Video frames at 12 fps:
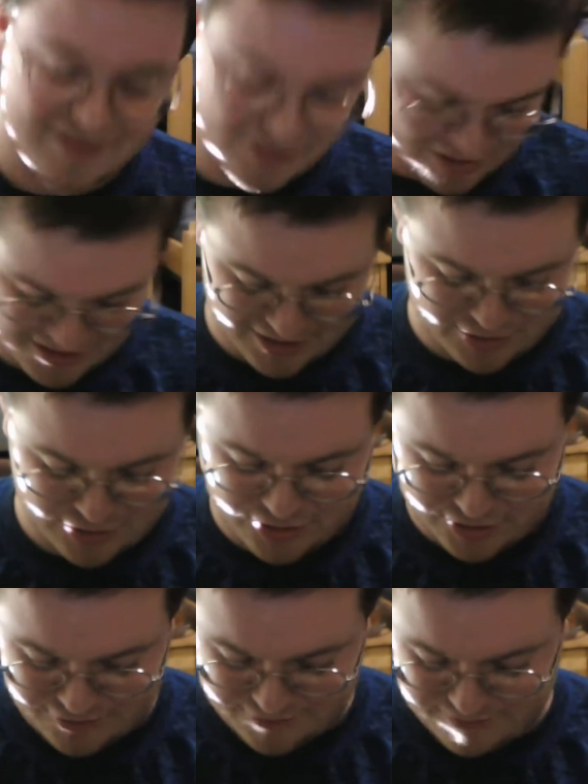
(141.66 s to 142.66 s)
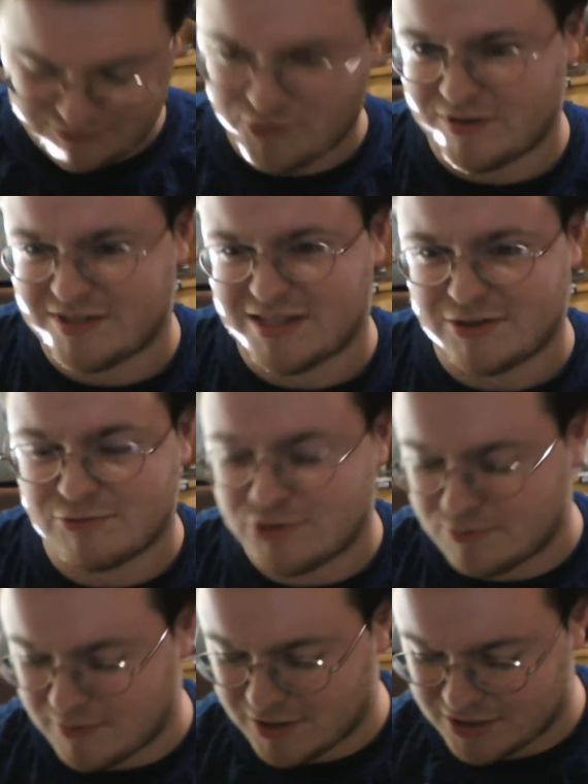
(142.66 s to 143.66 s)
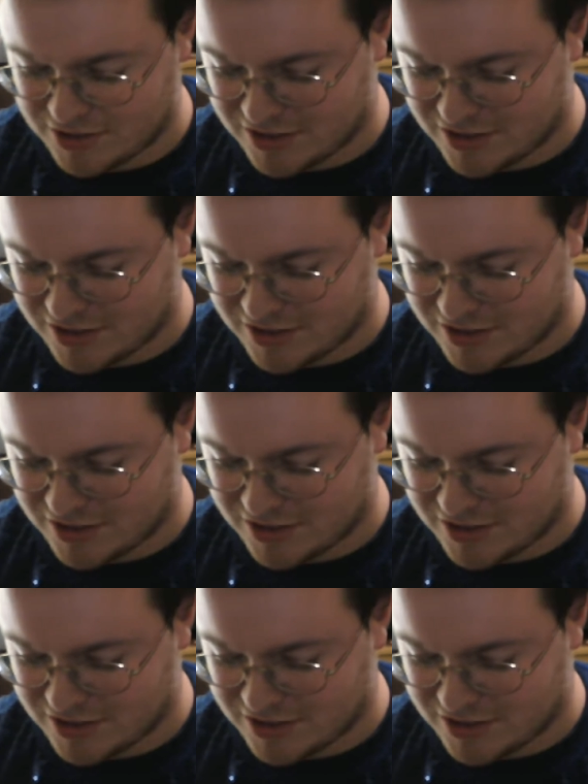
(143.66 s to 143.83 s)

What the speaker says: just stick to 2. 3's a little too much.